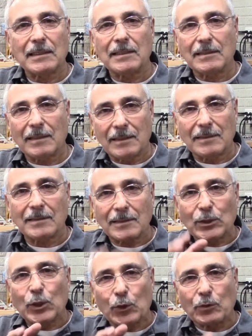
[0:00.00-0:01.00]

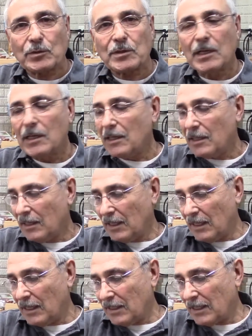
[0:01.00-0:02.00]
It's yours,
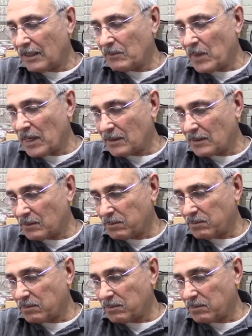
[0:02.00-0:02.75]
and that makes